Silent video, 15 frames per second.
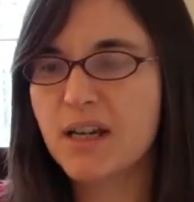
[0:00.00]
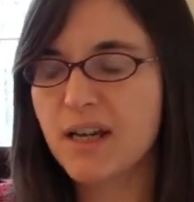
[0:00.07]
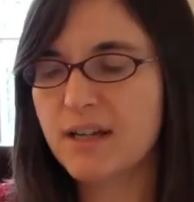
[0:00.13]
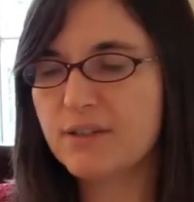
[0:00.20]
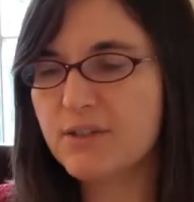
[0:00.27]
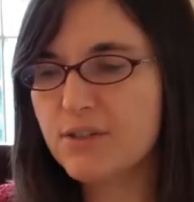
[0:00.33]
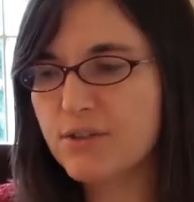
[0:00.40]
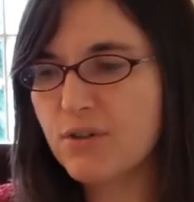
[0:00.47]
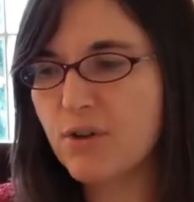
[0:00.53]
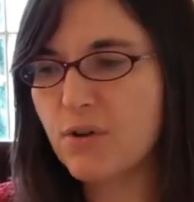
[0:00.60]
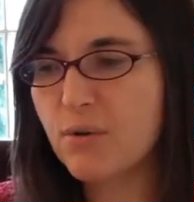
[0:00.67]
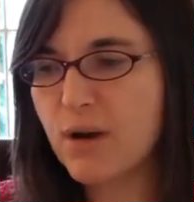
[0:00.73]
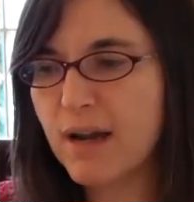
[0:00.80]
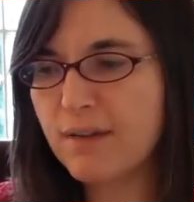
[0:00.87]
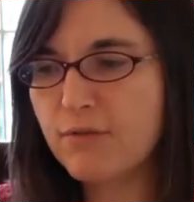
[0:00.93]
And
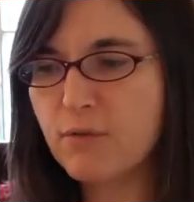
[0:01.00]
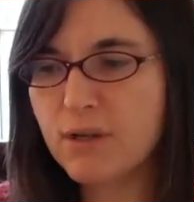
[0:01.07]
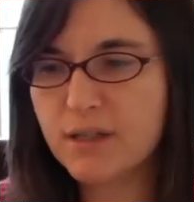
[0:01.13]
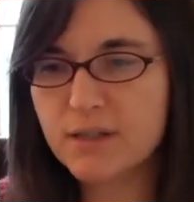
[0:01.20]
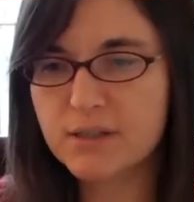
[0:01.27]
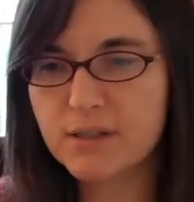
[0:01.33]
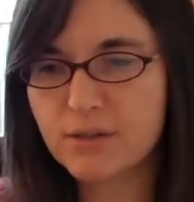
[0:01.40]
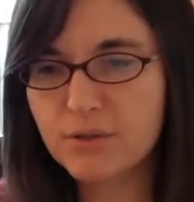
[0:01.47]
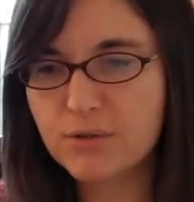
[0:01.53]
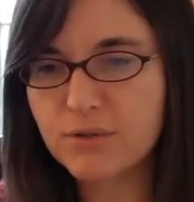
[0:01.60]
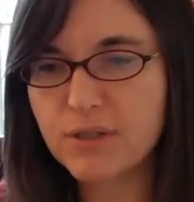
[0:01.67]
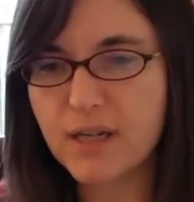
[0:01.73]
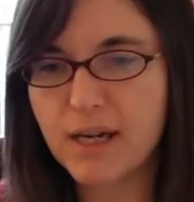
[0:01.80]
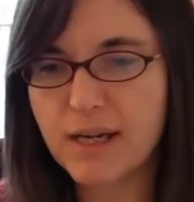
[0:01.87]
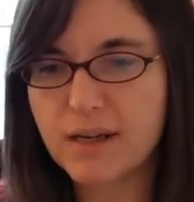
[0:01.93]
so I've wanted to
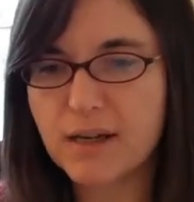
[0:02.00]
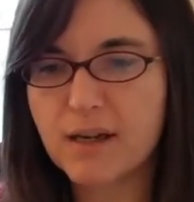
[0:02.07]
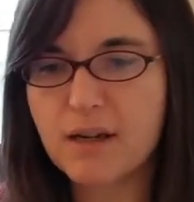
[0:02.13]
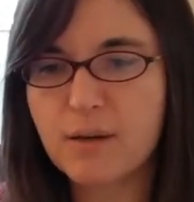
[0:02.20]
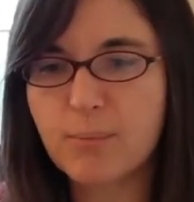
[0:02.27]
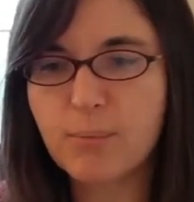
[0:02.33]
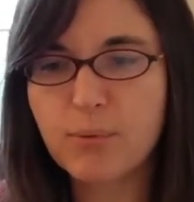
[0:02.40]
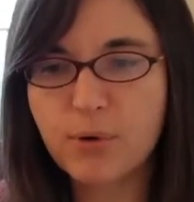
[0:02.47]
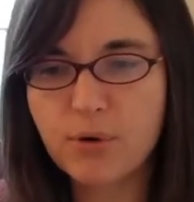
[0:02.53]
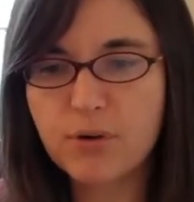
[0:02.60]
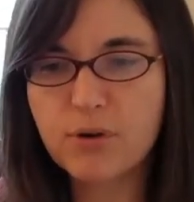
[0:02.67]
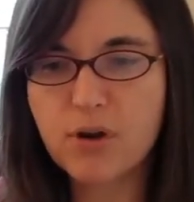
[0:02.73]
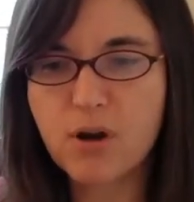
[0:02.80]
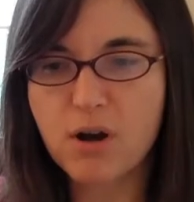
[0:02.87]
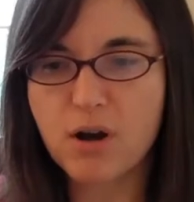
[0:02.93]
create a
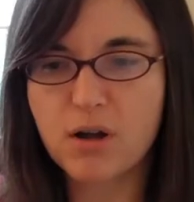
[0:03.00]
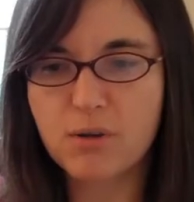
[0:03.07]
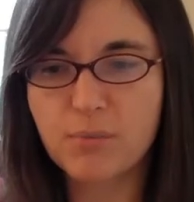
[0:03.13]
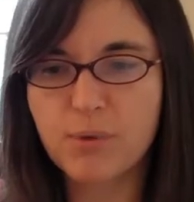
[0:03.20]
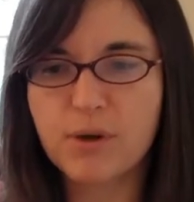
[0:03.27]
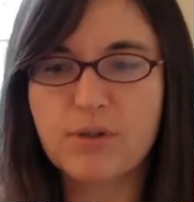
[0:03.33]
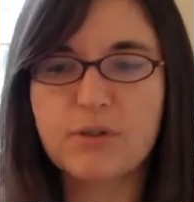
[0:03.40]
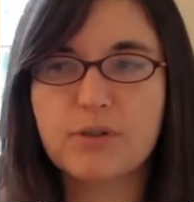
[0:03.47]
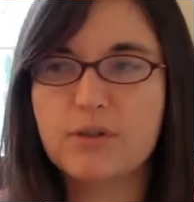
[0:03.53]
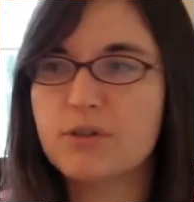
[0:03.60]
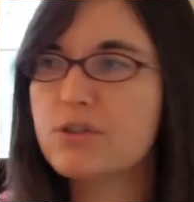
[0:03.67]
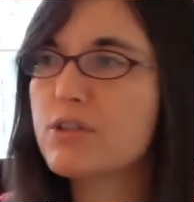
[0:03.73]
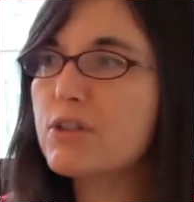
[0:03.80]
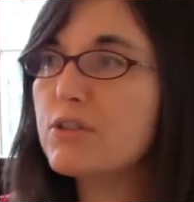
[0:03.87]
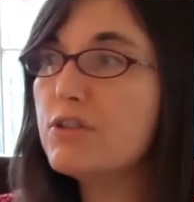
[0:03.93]
protocol where the
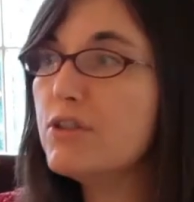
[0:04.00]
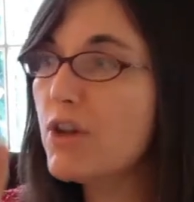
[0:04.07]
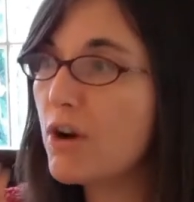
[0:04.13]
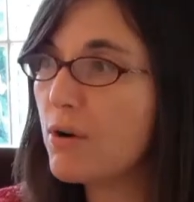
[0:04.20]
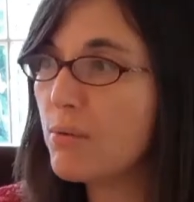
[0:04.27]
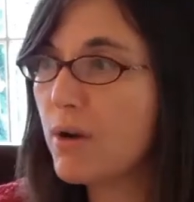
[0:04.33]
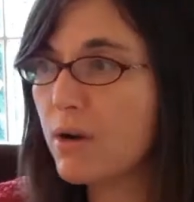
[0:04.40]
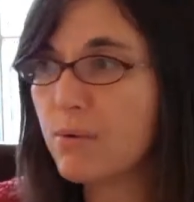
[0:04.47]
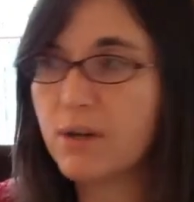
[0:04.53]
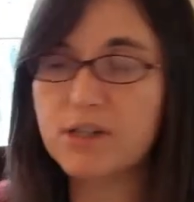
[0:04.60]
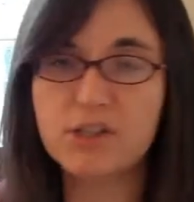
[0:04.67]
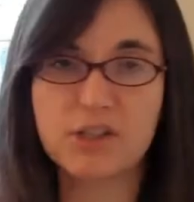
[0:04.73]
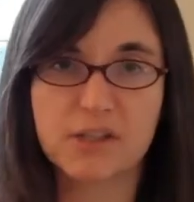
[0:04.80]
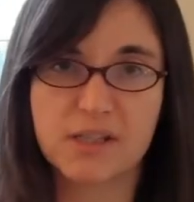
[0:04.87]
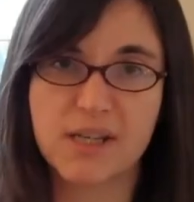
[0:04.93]
nurses know what
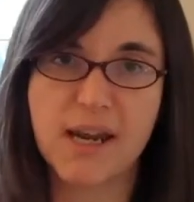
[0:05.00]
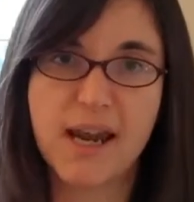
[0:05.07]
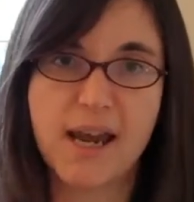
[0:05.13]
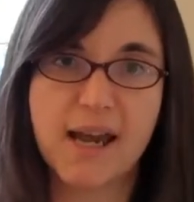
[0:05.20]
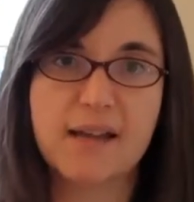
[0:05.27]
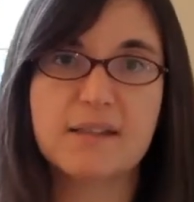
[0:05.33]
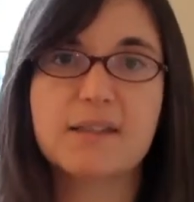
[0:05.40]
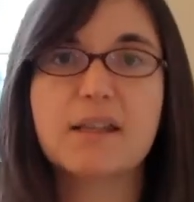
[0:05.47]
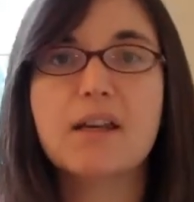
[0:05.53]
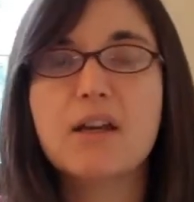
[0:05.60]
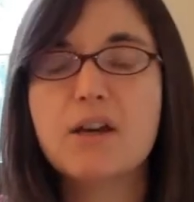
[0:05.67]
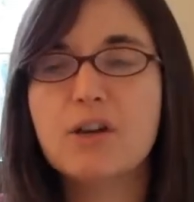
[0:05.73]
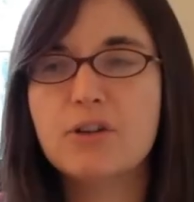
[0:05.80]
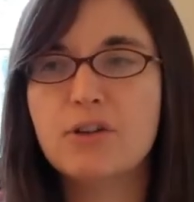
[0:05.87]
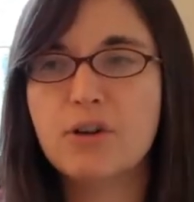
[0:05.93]
questions to ask,
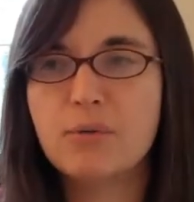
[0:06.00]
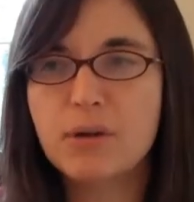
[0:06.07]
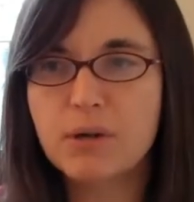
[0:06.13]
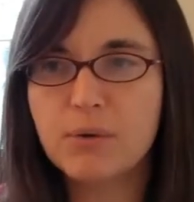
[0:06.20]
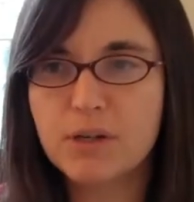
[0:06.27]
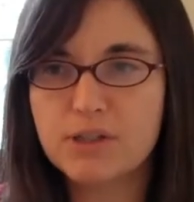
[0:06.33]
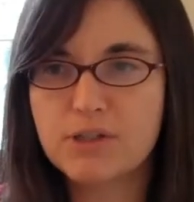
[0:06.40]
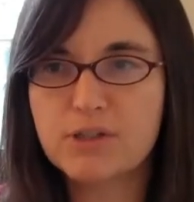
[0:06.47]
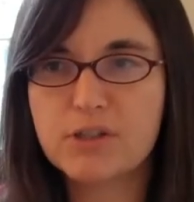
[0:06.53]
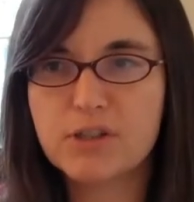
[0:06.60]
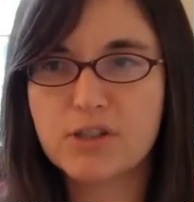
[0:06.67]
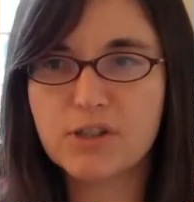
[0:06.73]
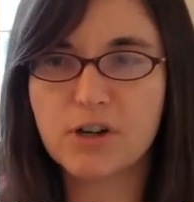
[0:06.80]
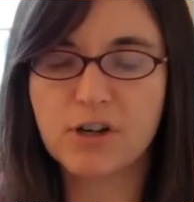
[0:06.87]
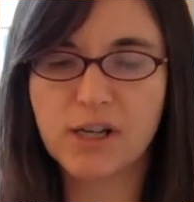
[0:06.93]
know what questions
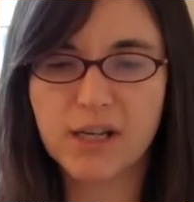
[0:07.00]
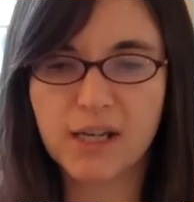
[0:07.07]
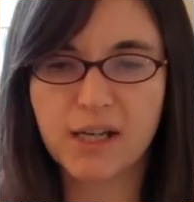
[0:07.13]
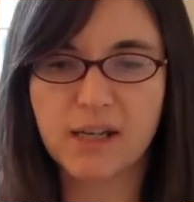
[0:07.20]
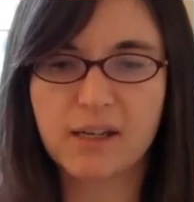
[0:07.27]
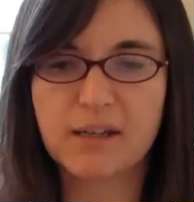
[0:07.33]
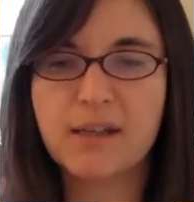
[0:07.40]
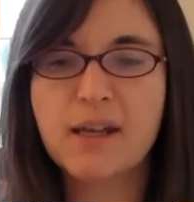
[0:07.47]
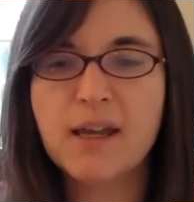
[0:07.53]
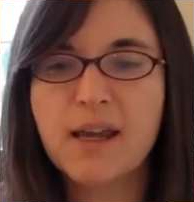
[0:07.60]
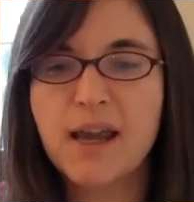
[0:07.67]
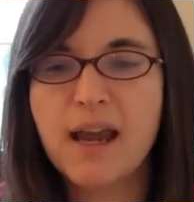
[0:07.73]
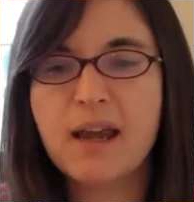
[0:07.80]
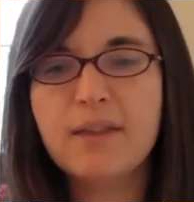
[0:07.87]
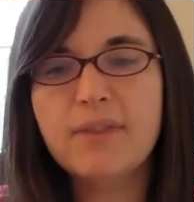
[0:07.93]
to target in,
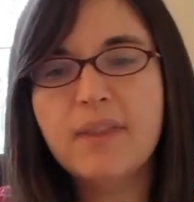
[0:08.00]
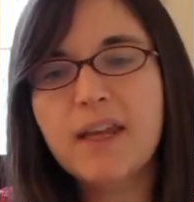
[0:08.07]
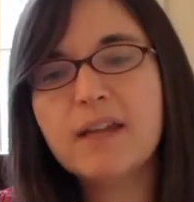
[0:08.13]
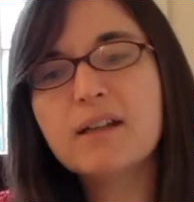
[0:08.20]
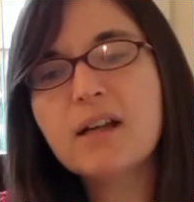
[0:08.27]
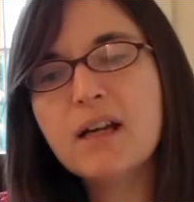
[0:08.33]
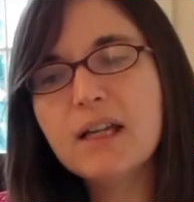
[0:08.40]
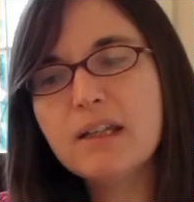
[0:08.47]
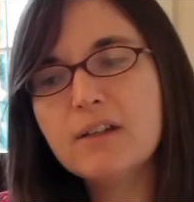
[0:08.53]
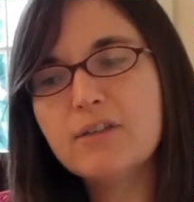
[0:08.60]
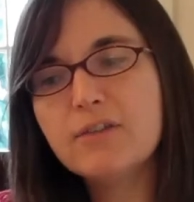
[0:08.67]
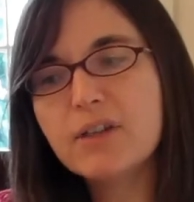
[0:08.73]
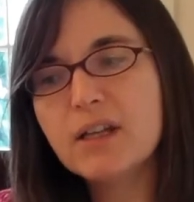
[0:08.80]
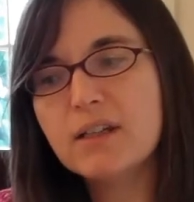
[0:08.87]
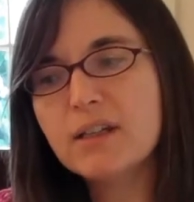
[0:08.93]
and then kind
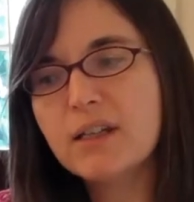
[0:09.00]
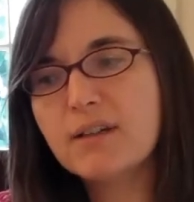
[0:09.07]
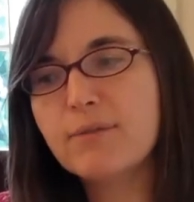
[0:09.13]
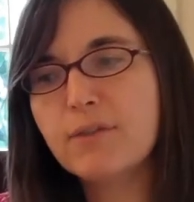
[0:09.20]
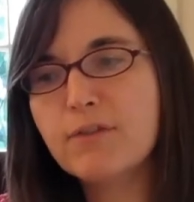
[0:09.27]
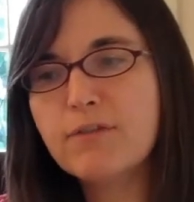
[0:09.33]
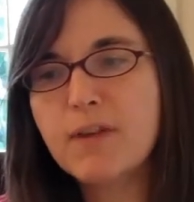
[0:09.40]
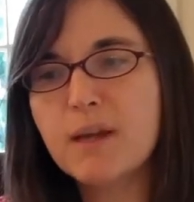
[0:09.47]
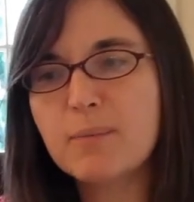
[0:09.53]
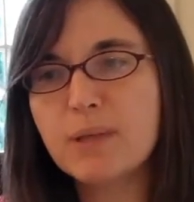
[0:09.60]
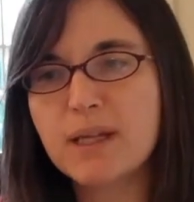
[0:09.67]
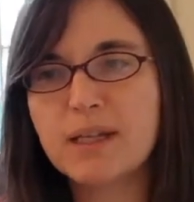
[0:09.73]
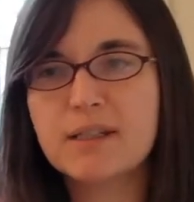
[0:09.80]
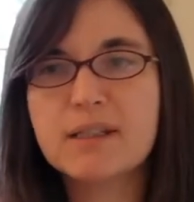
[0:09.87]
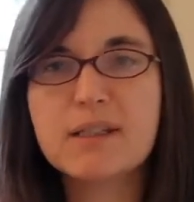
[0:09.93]
of can give the
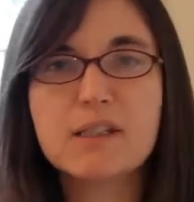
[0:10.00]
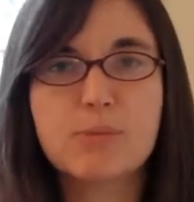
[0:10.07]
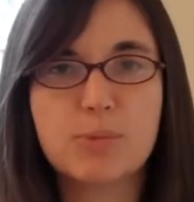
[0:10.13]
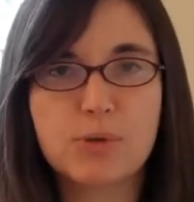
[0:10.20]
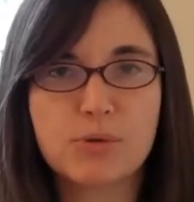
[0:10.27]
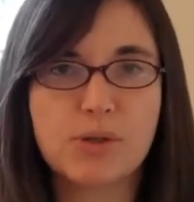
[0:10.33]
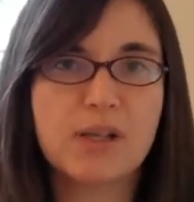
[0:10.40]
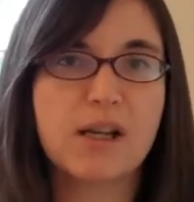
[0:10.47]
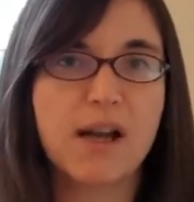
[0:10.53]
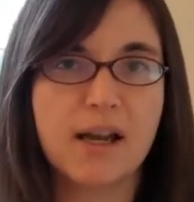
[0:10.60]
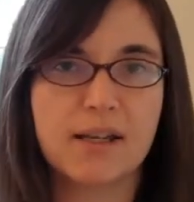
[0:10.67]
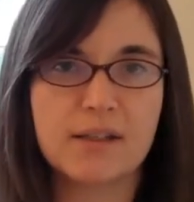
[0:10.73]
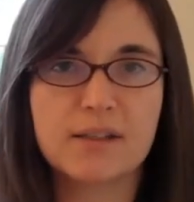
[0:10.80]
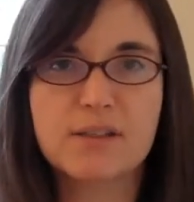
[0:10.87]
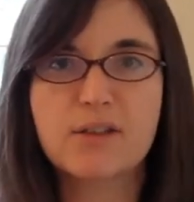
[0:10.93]
family anticipatory
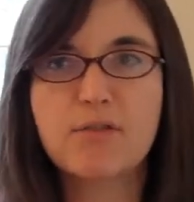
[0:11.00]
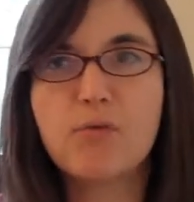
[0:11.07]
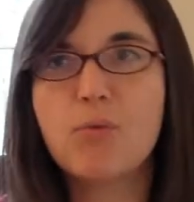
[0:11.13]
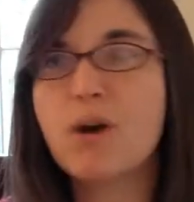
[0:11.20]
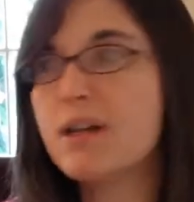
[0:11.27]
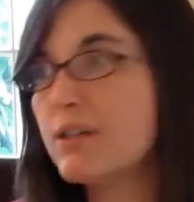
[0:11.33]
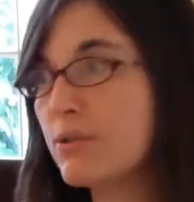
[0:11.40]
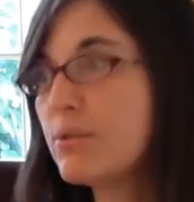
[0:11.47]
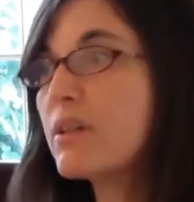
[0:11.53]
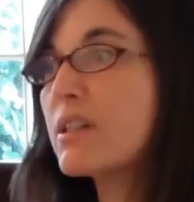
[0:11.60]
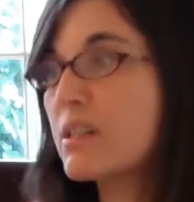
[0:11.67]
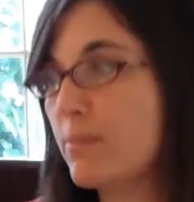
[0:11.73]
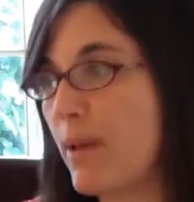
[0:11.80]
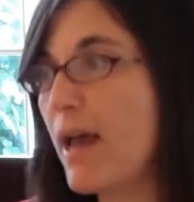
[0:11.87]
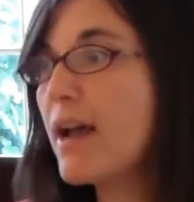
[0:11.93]
guidance of what to
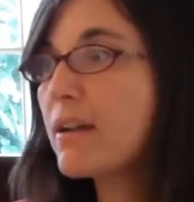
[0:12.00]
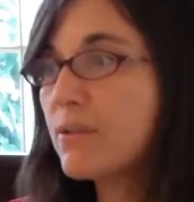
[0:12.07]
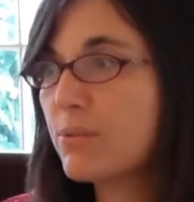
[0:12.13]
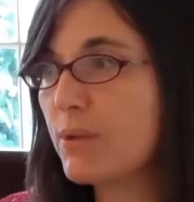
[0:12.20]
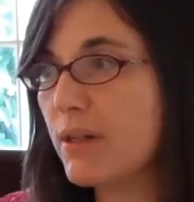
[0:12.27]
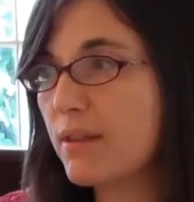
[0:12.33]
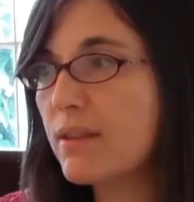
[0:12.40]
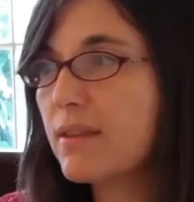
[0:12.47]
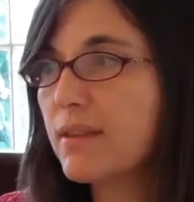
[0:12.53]
expect with